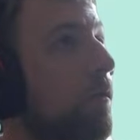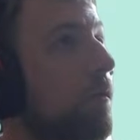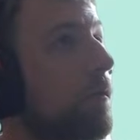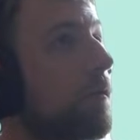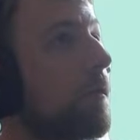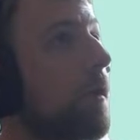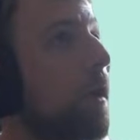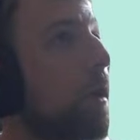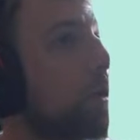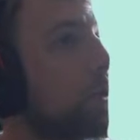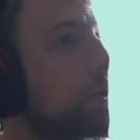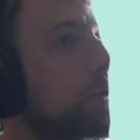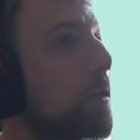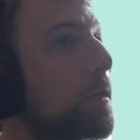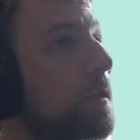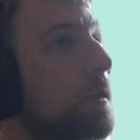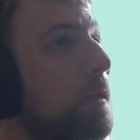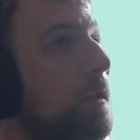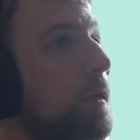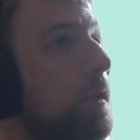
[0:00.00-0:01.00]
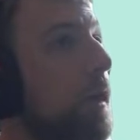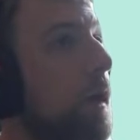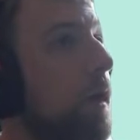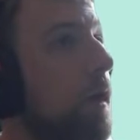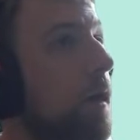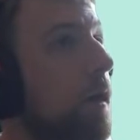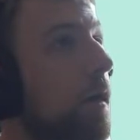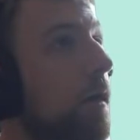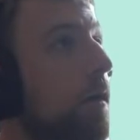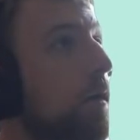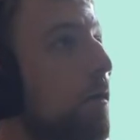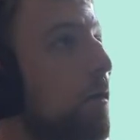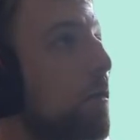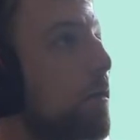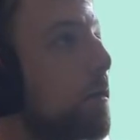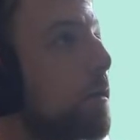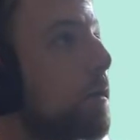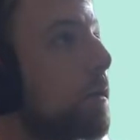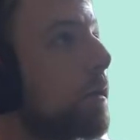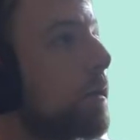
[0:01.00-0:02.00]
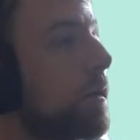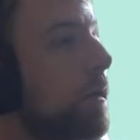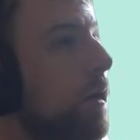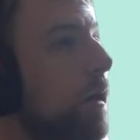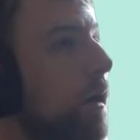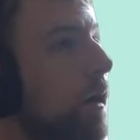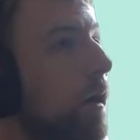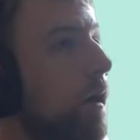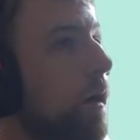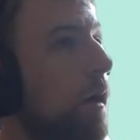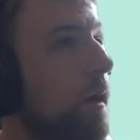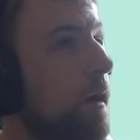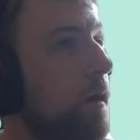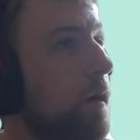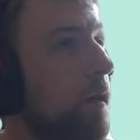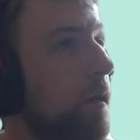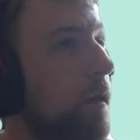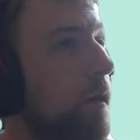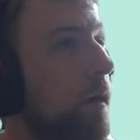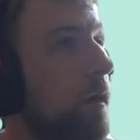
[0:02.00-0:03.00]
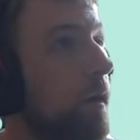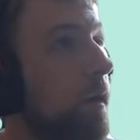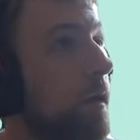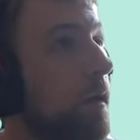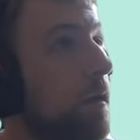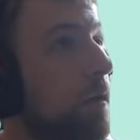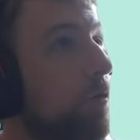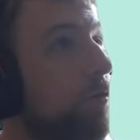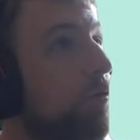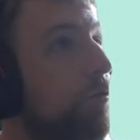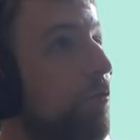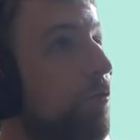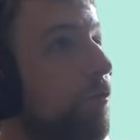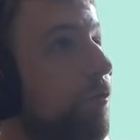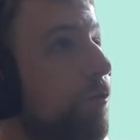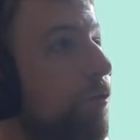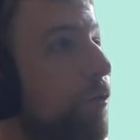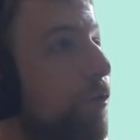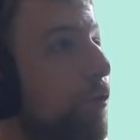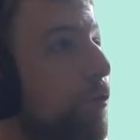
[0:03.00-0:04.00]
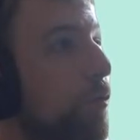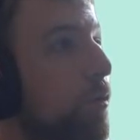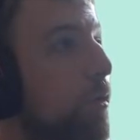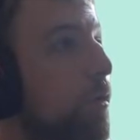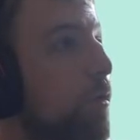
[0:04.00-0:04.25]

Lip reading: Fostodon. Oh, I need to log in. Shoot.